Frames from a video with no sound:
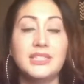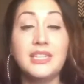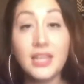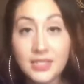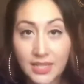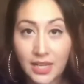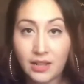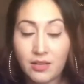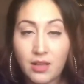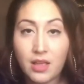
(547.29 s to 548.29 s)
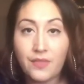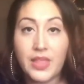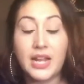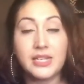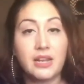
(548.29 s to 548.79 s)
The next thing
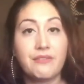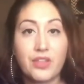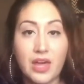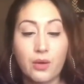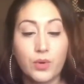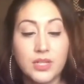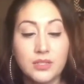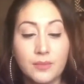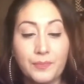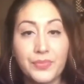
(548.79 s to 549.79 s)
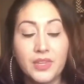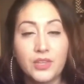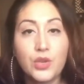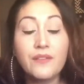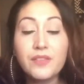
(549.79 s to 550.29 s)
that I did after that was,
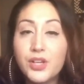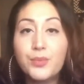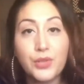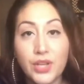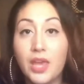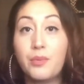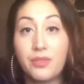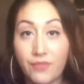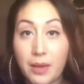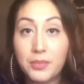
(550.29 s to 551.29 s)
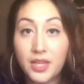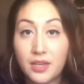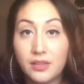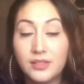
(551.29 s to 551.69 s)
you have to communicate with family.